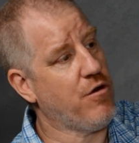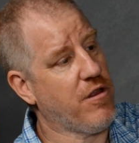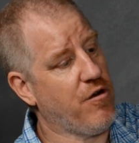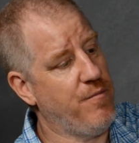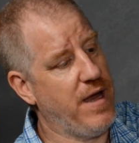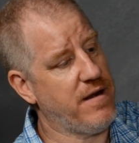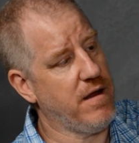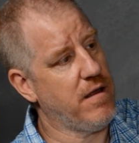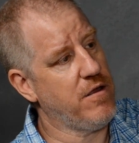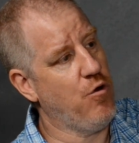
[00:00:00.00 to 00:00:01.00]
a little bit,
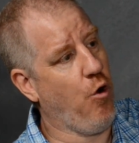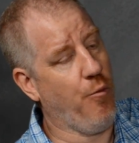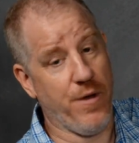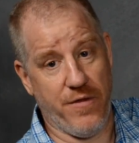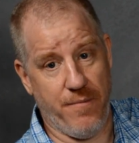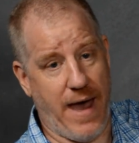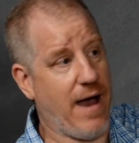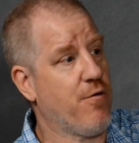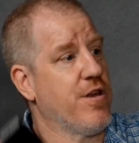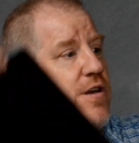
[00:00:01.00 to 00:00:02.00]
you open the
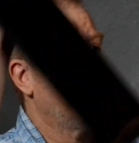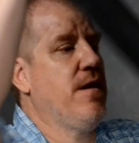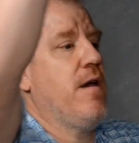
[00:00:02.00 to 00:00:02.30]
back where you can